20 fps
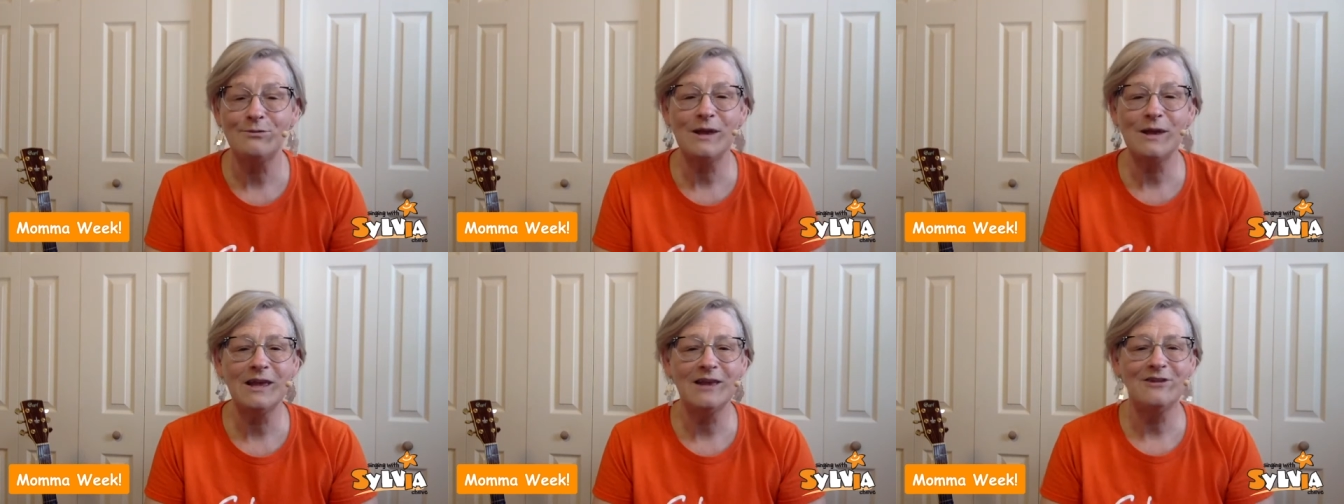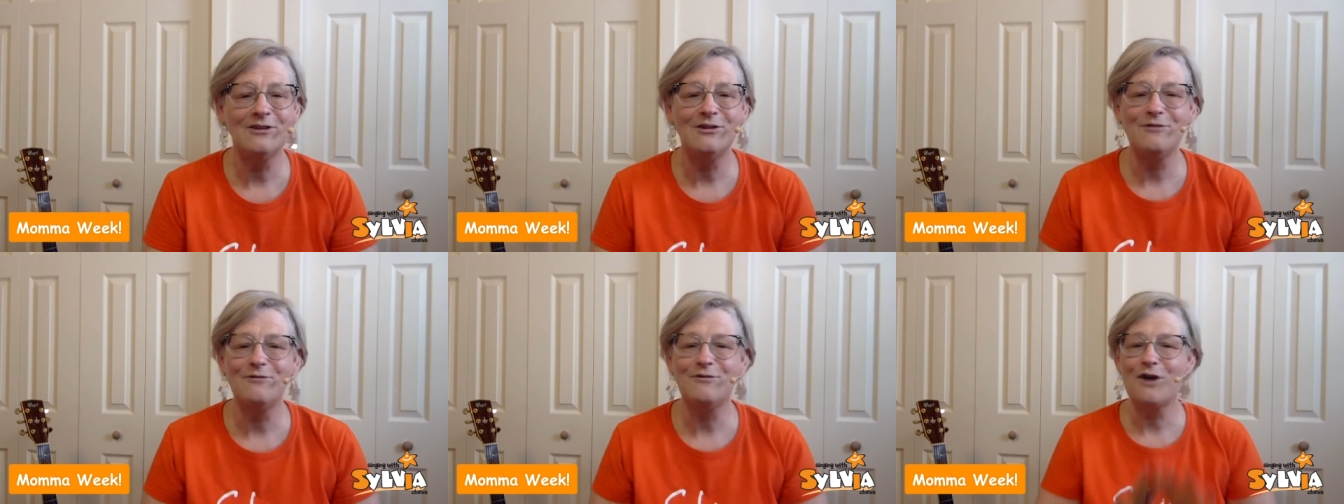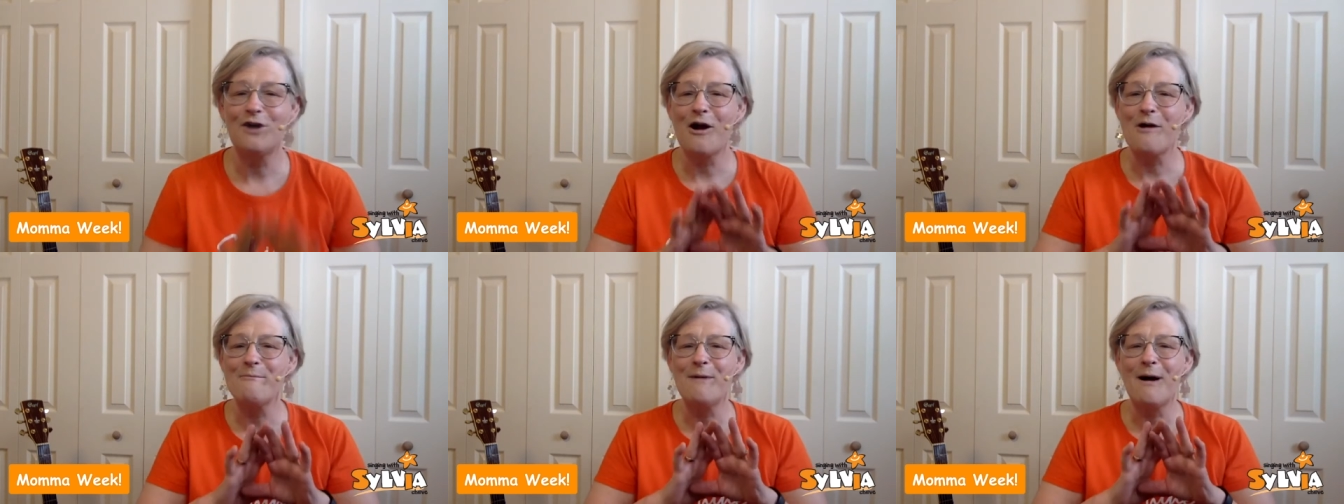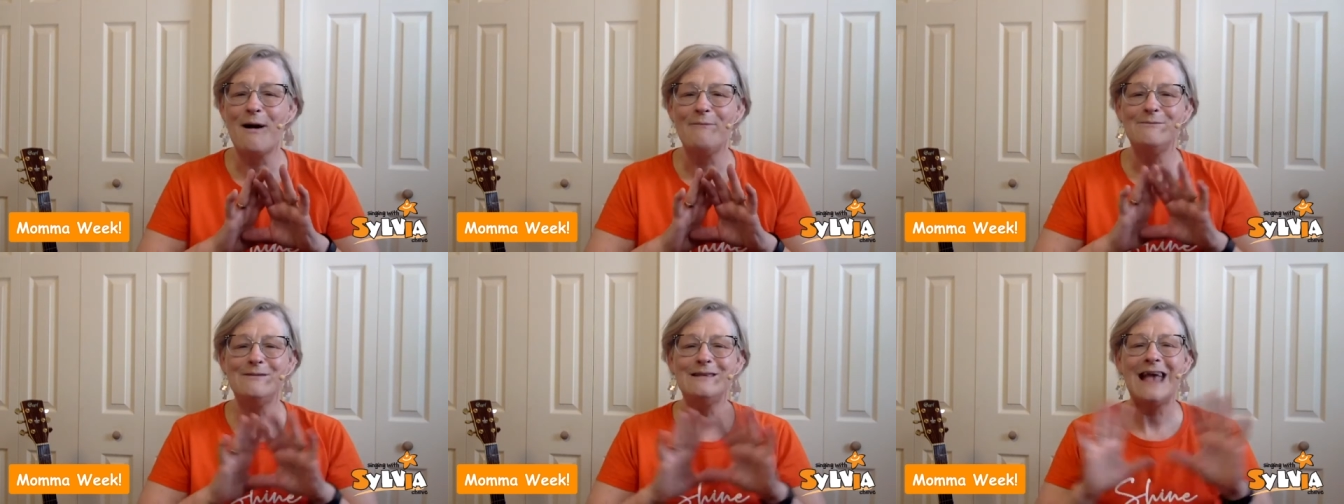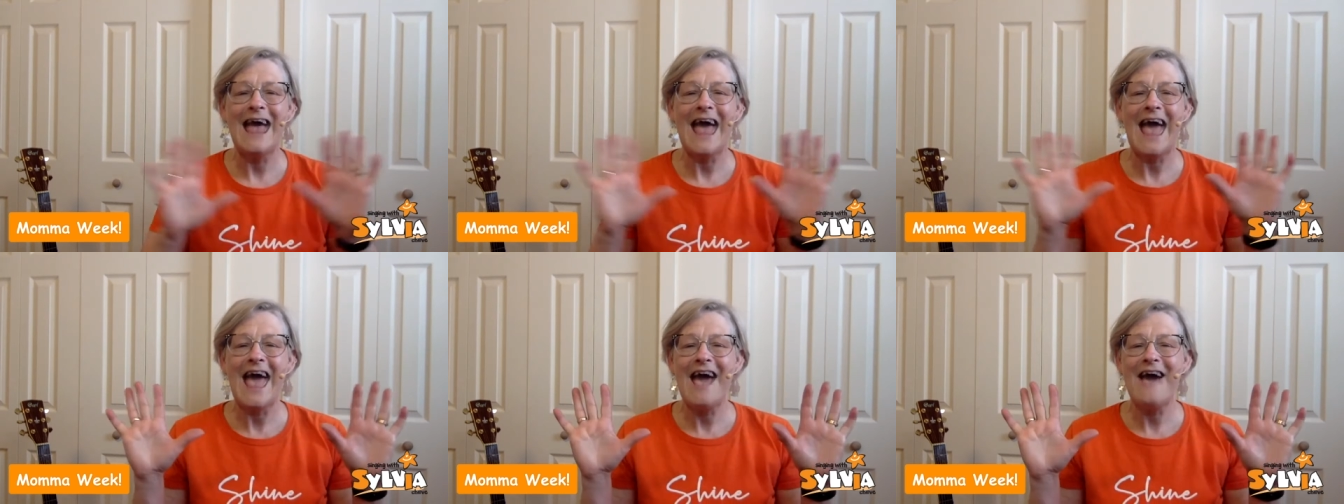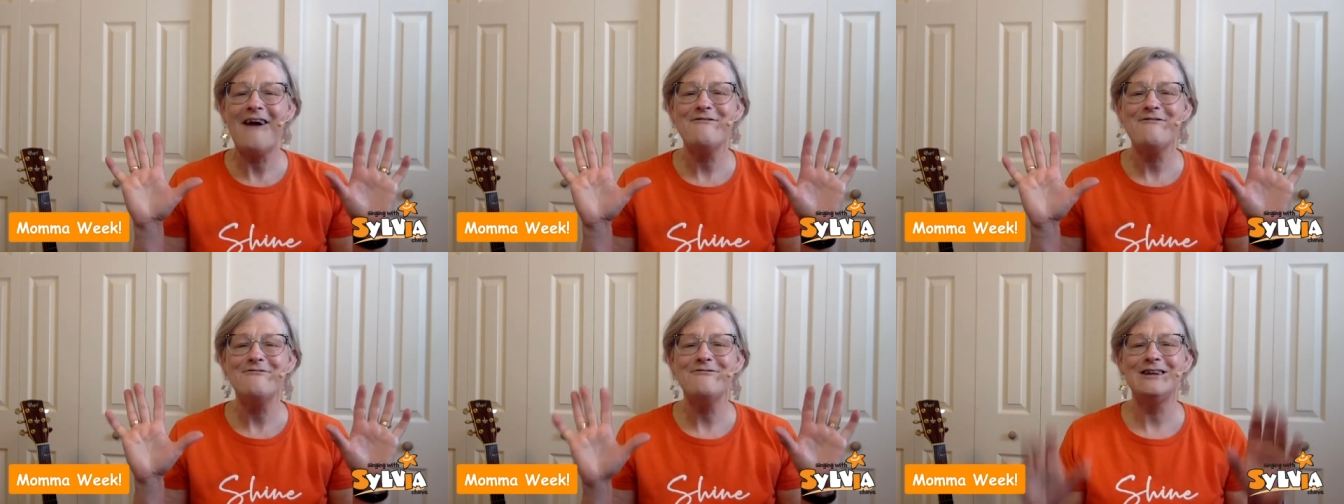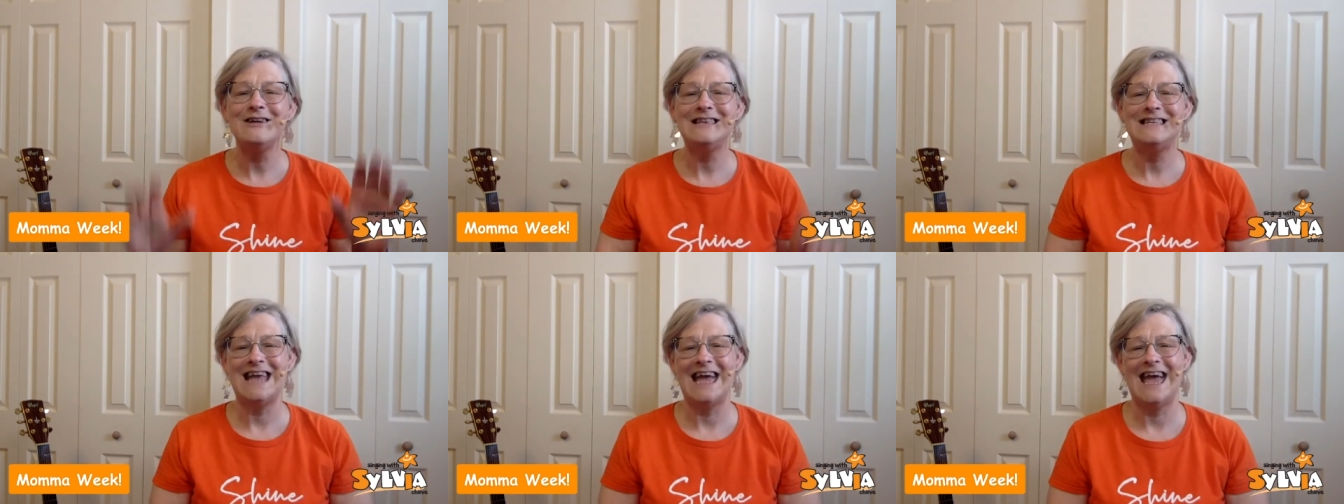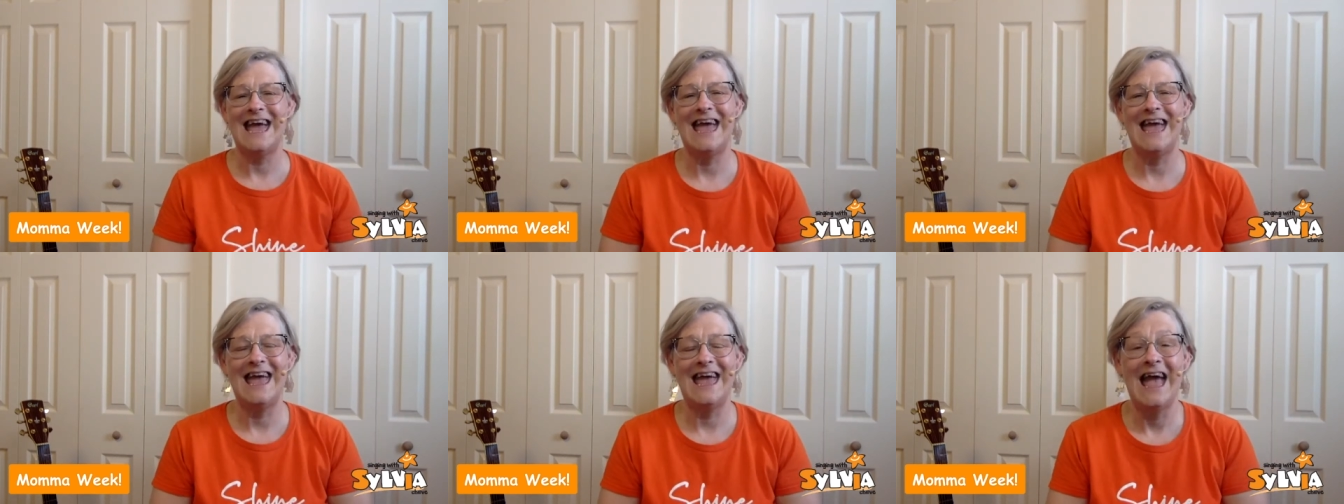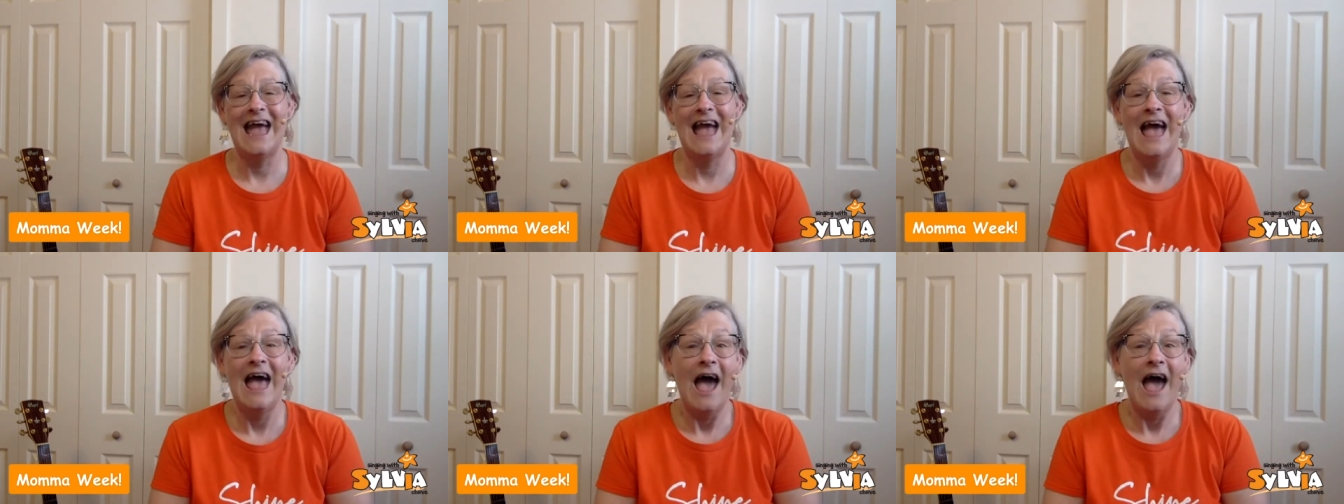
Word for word: we can do for our moms every day,